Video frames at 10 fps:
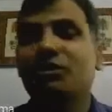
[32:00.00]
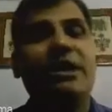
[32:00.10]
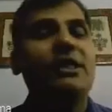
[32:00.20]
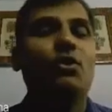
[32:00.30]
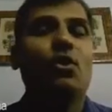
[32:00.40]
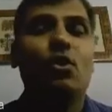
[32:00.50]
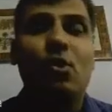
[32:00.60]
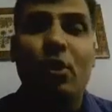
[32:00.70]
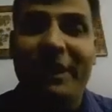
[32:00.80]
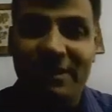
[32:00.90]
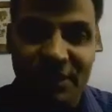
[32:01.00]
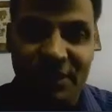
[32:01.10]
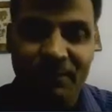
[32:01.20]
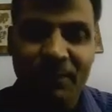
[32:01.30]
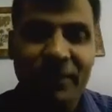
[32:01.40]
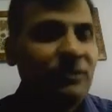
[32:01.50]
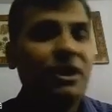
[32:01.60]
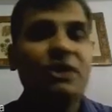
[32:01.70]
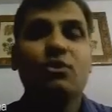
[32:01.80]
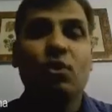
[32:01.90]
there is no coherency. There
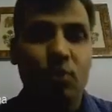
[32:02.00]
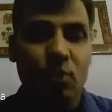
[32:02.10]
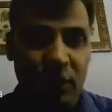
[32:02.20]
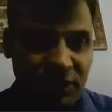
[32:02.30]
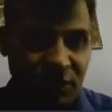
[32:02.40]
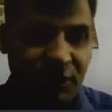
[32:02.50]
is no coherency.